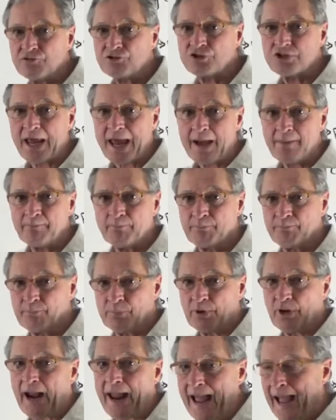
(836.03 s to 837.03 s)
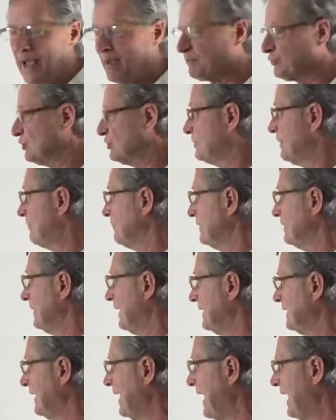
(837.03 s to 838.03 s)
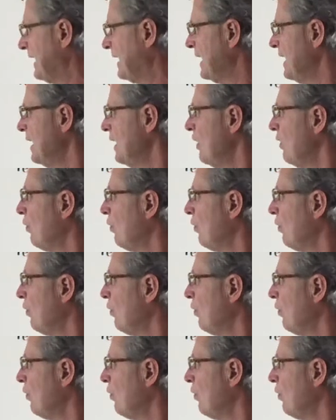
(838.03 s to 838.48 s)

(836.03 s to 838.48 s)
stab perhaps, or something like that.